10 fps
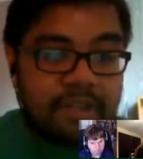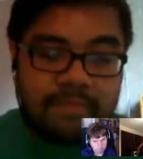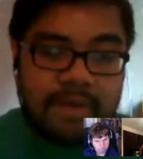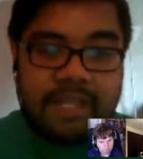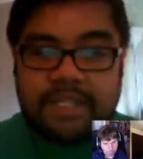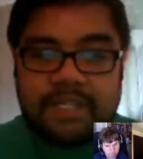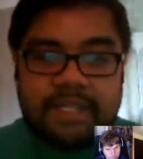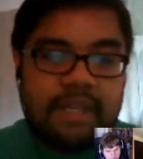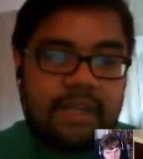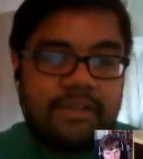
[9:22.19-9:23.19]
their place,
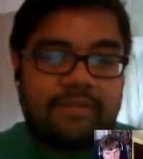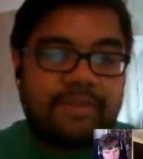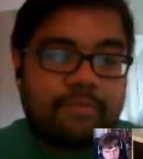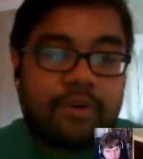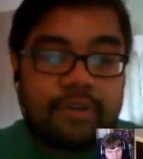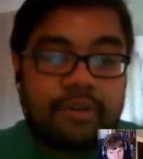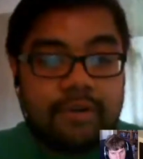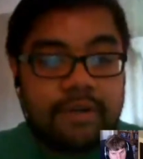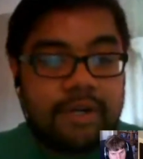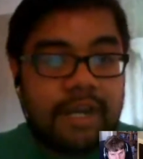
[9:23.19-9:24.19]
their birth
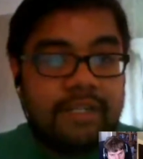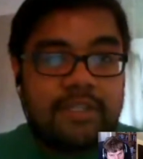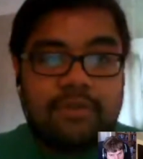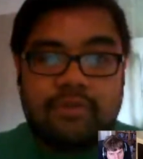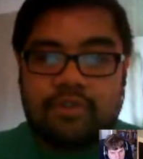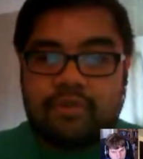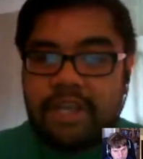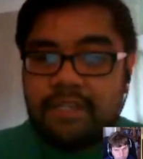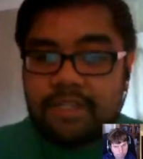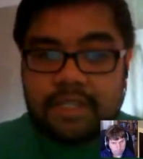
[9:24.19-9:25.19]
order, and 2
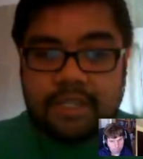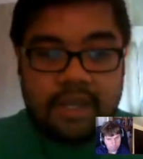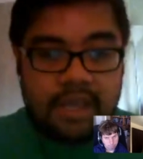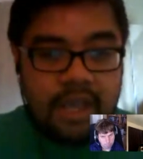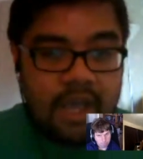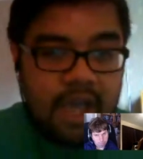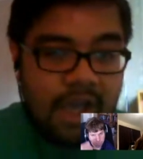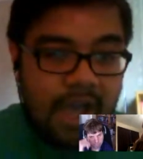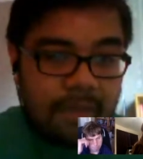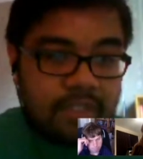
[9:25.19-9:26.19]
traits.
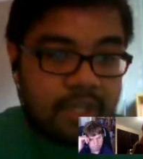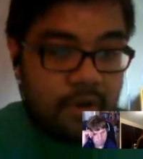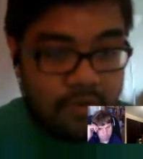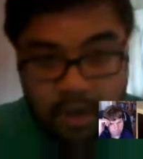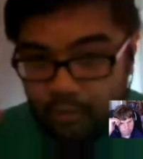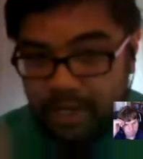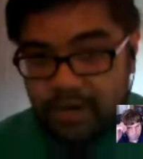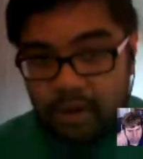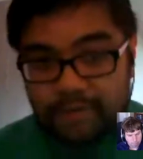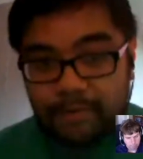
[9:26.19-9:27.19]
So
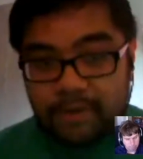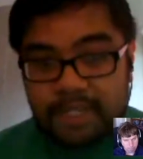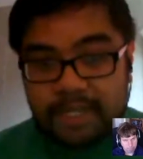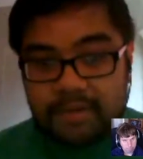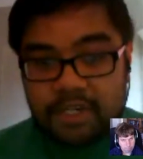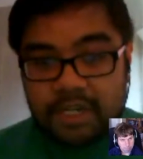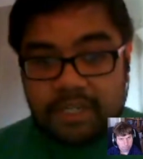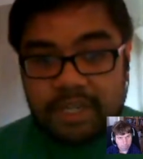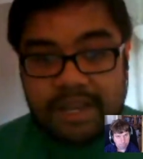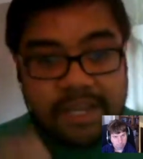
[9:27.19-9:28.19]
read all 4 sister
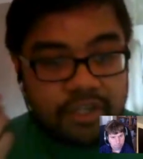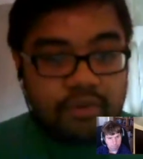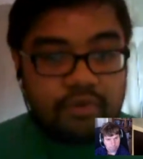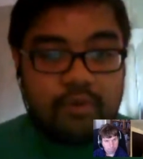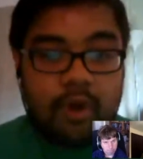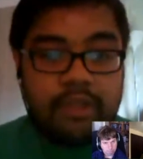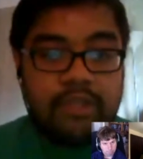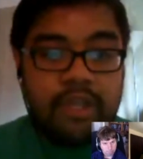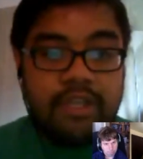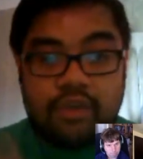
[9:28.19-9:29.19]
sheets and then choose
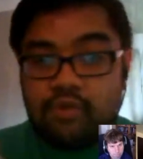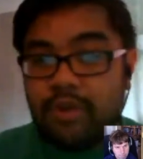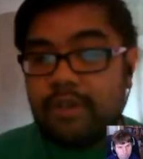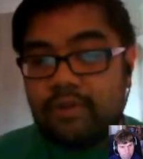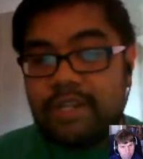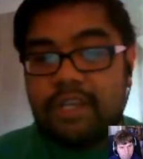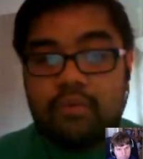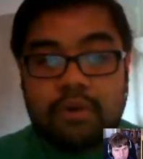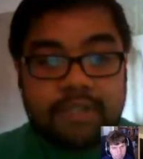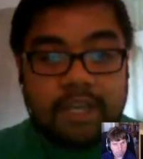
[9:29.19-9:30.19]
one. You and only you
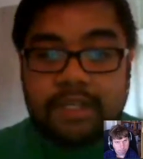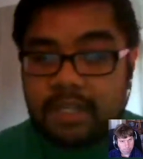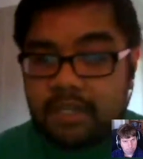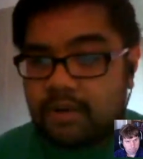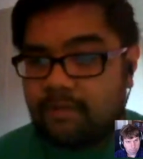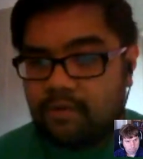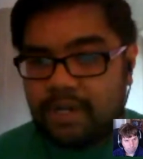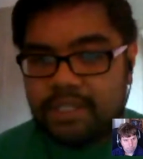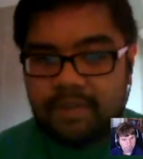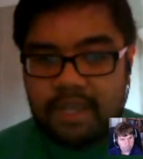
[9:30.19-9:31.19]
will play the sister for the
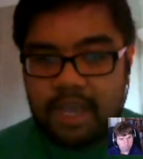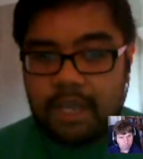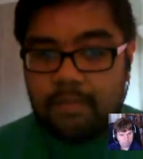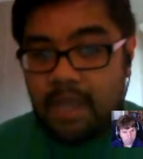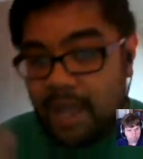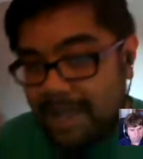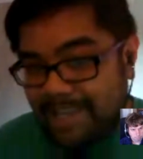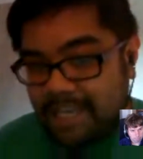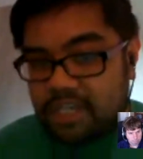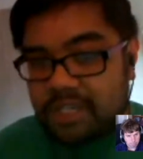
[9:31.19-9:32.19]
rest of the game.
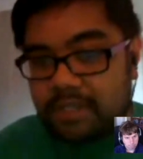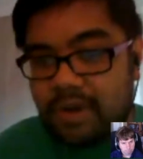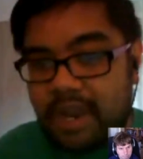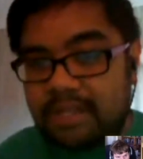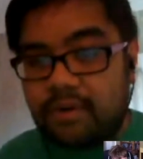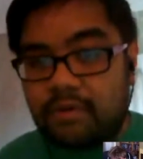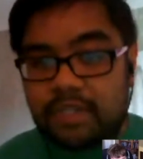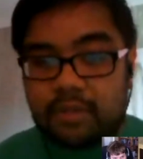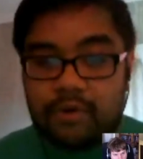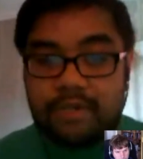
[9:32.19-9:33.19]
Each sister has their own
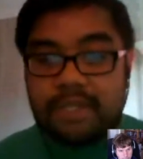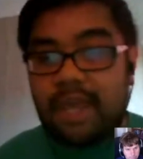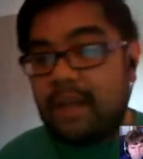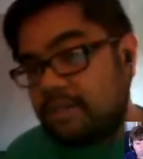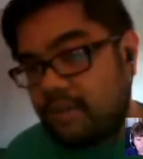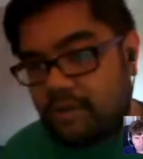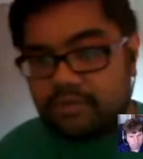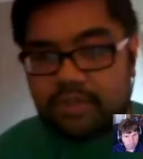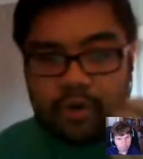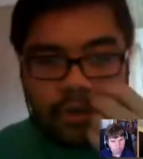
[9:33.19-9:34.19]
story to tell, their
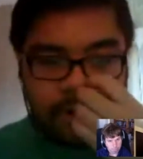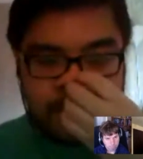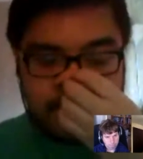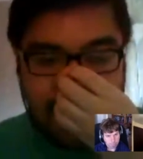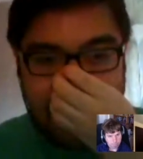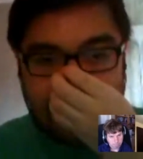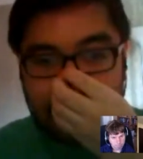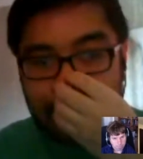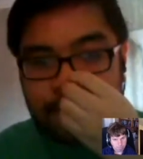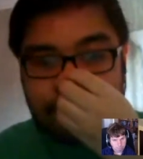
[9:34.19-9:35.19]
own joys,
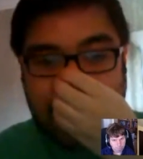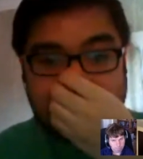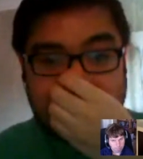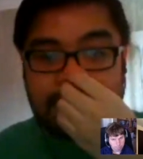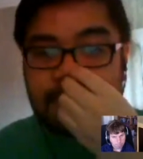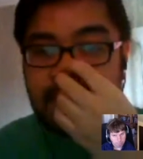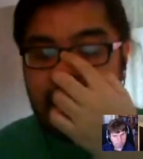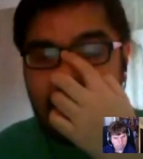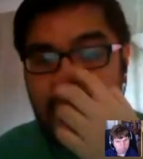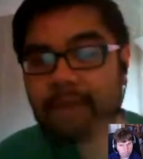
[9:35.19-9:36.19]
angers, passions,
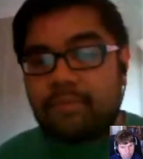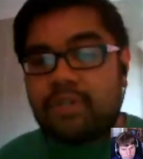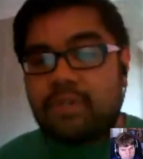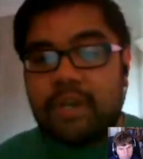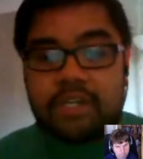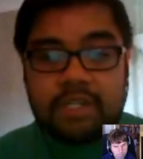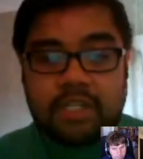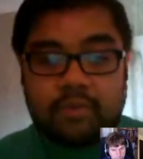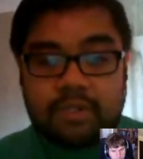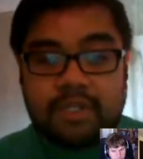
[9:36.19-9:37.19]
and persuasions
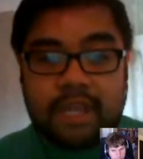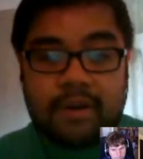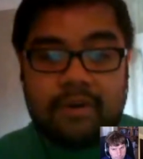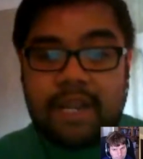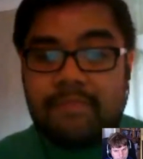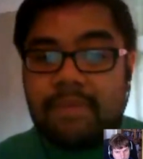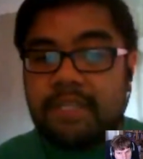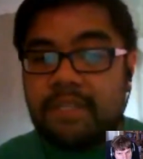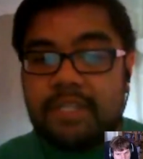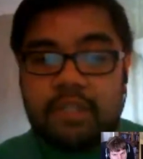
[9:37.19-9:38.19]
swirled together in a
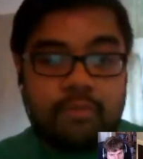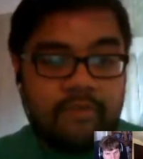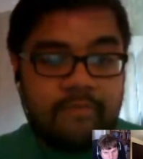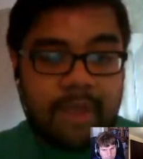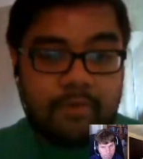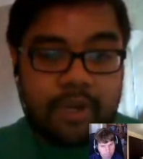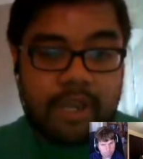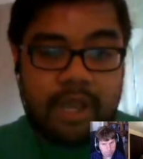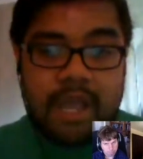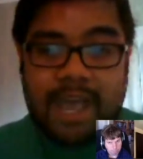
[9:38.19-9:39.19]
misty soup of
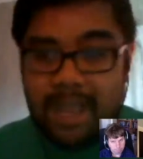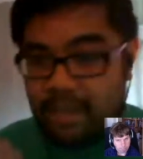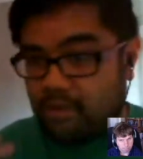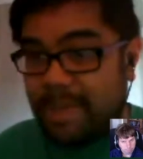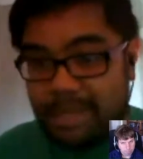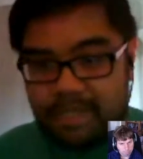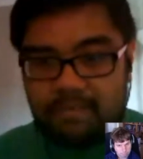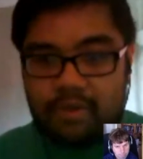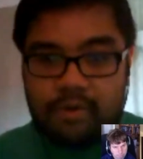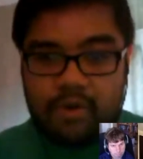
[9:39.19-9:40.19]
memory, and you'll make
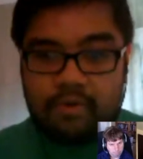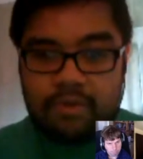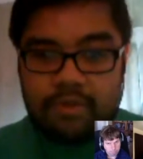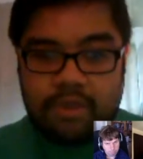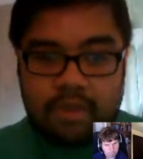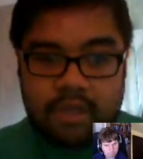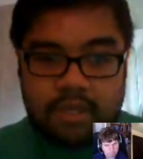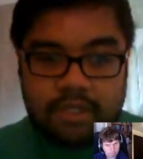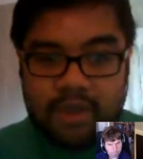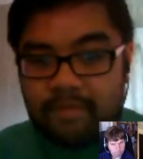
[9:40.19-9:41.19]
them your own.
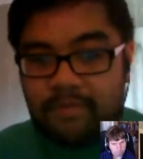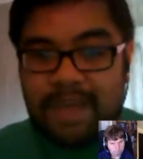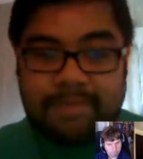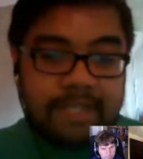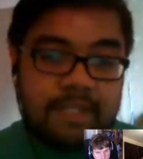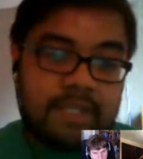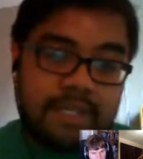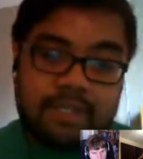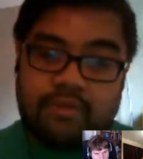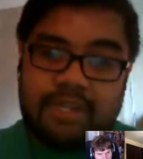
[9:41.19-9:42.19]
So every family has its
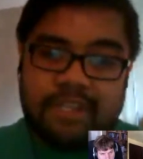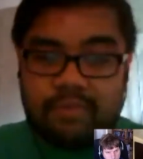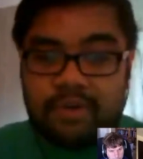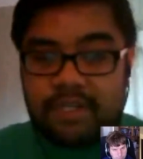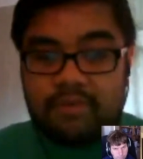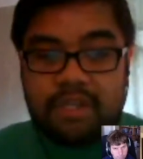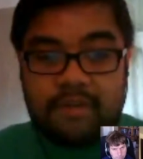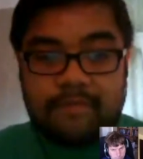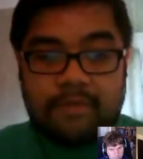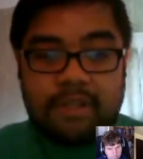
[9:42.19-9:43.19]
history. This one is no
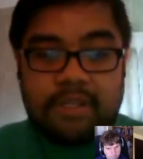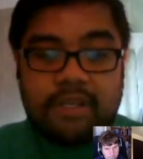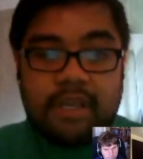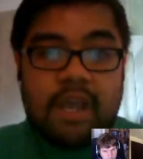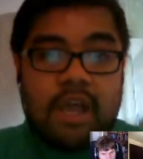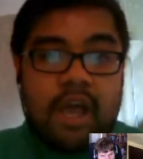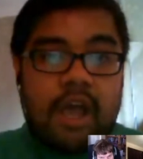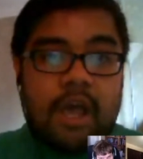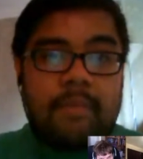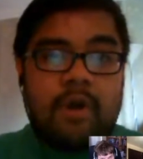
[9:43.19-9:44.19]
different.
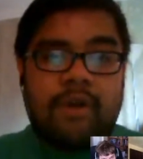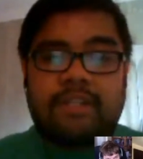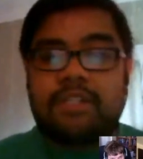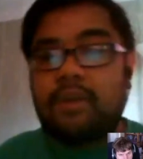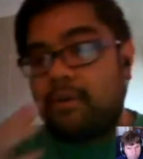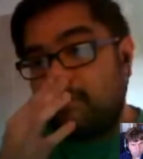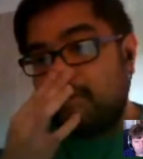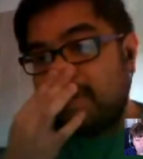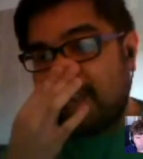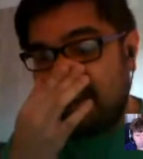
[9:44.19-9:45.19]
All right, so
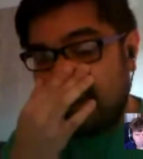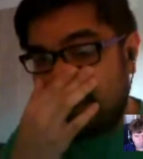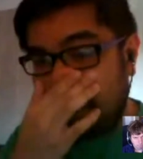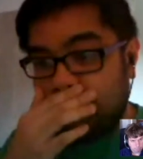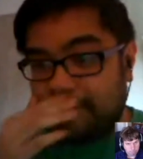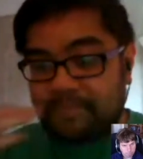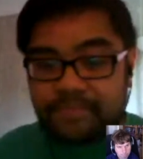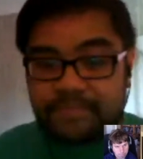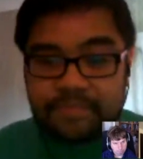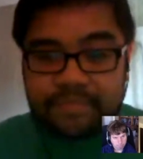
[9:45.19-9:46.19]
let's kind of
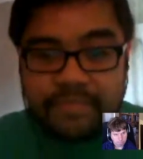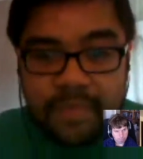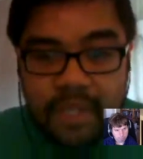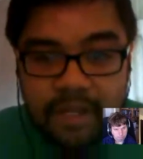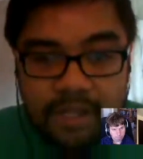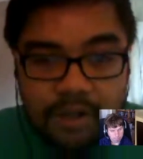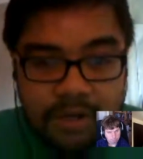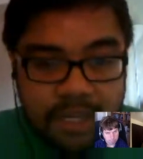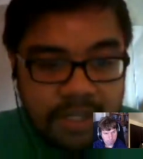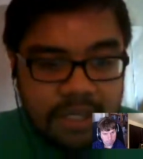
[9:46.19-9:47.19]

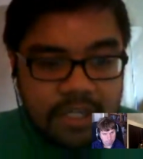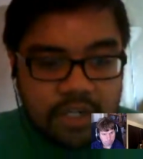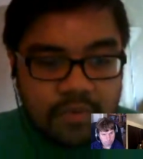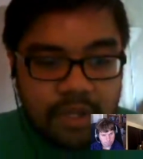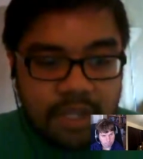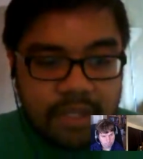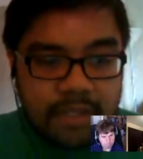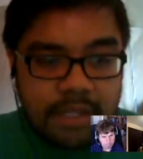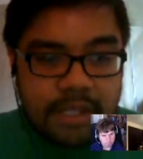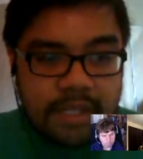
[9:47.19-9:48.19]
look at each
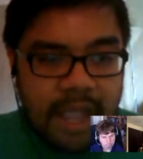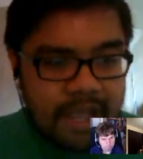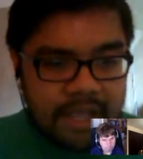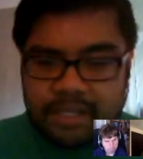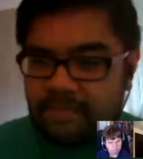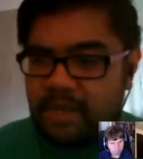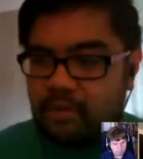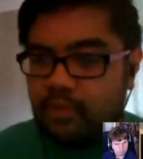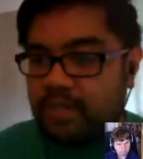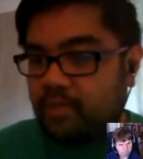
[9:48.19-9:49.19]
one and tell me
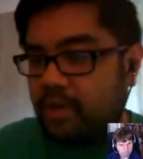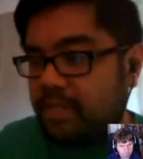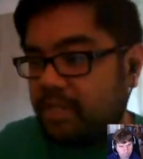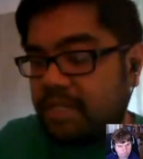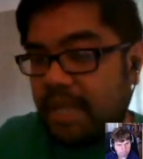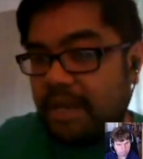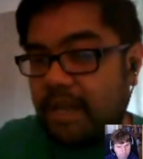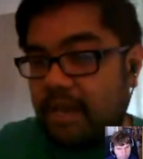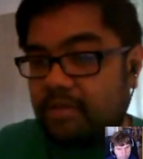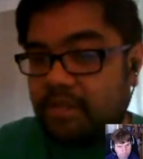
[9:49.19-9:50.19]
which ones are
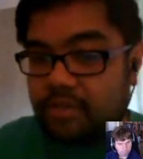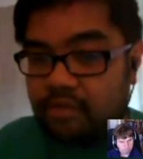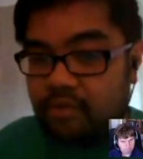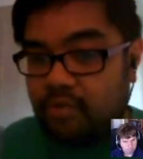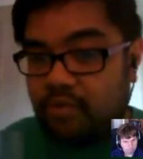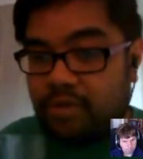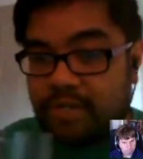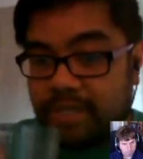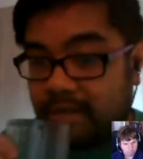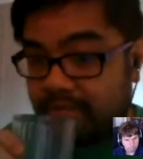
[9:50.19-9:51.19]
standing out to
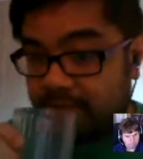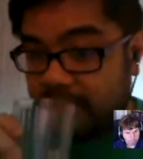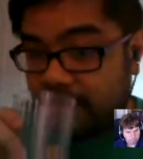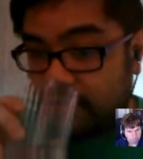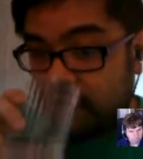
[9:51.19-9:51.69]
yourselves.